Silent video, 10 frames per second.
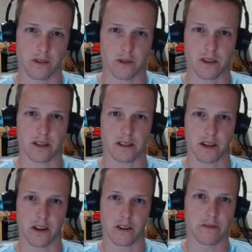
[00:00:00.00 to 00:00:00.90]
So it's not
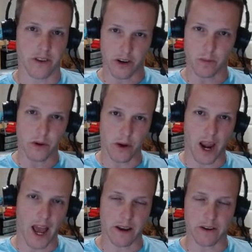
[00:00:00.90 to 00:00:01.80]
another variable you're
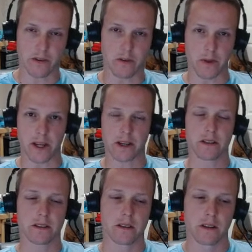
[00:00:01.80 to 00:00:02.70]
adding into the
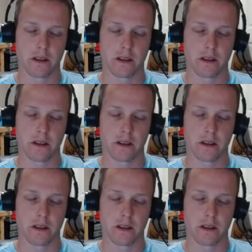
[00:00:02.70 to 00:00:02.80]
mix.